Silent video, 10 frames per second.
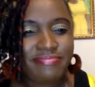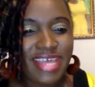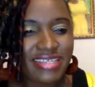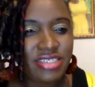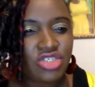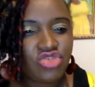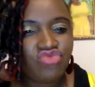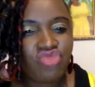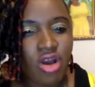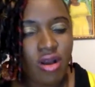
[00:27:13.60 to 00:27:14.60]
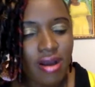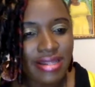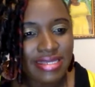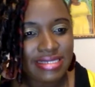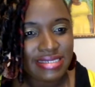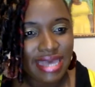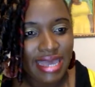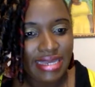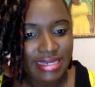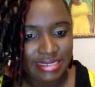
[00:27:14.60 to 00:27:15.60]
That is the wrong
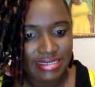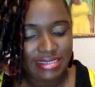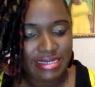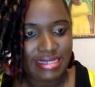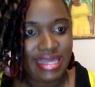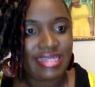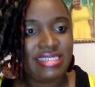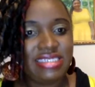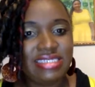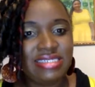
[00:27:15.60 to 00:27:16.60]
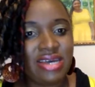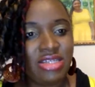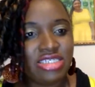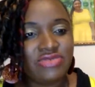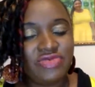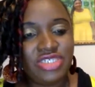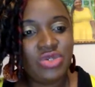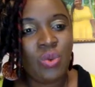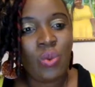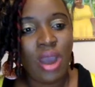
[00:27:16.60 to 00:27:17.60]
understanding. That is not the
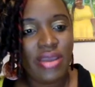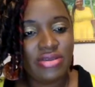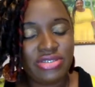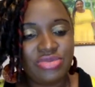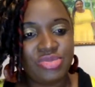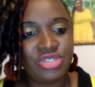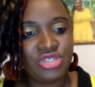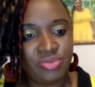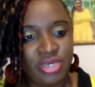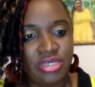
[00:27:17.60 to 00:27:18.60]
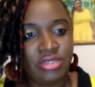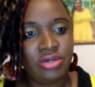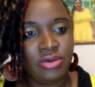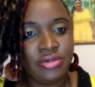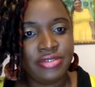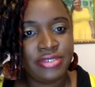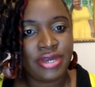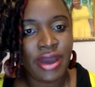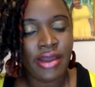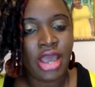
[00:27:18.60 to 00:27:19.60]
reason why you're supposed to be going to
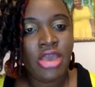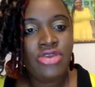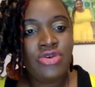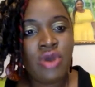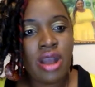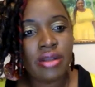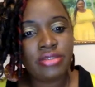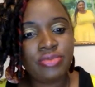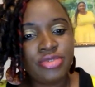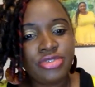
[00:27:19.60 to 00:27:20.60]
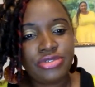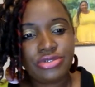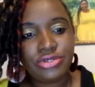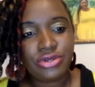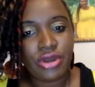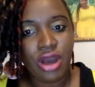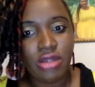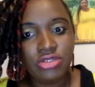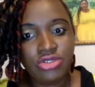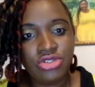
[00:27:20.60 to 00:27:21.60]
God. You are supposed to go to
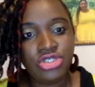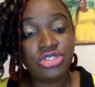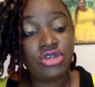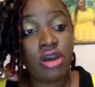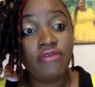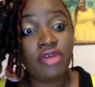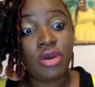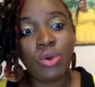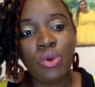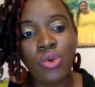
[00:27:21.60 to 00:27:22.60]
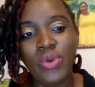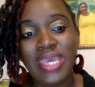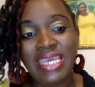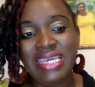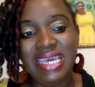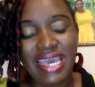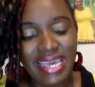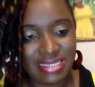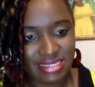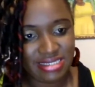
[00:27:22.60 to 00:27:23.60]
God to discover who He
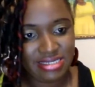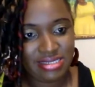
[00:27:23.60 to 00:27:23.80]
is.